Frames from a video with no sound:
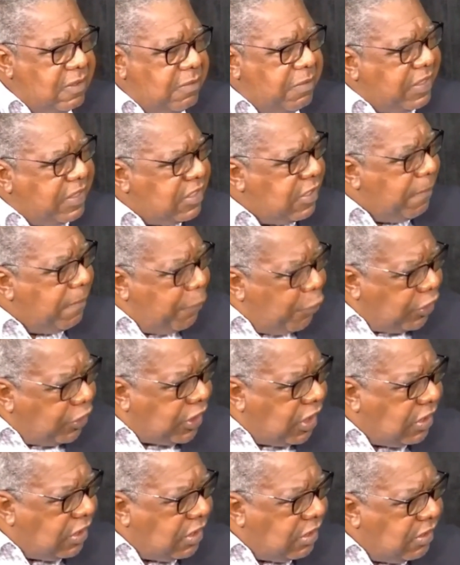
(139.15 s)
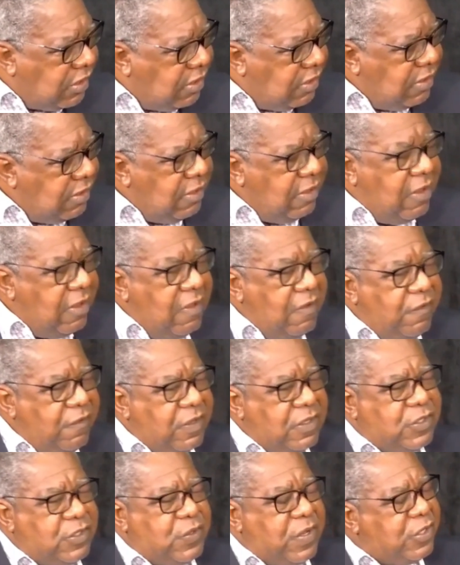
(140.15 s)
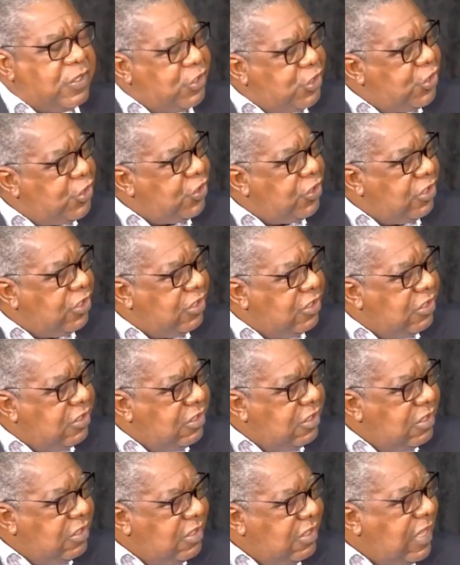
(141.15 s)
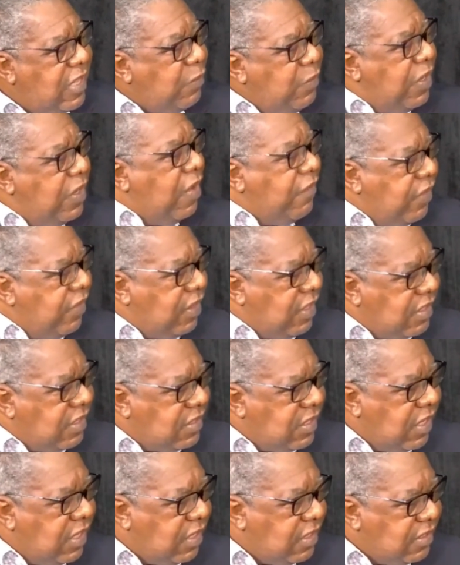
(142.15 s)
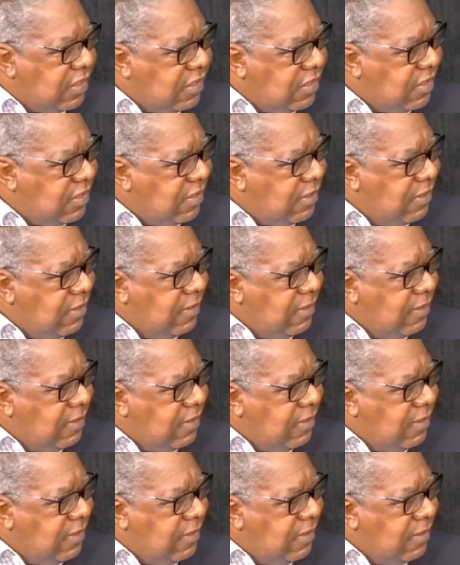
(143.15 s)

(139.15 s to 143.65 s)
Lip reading: but it's important for us to ensure that we cover these things.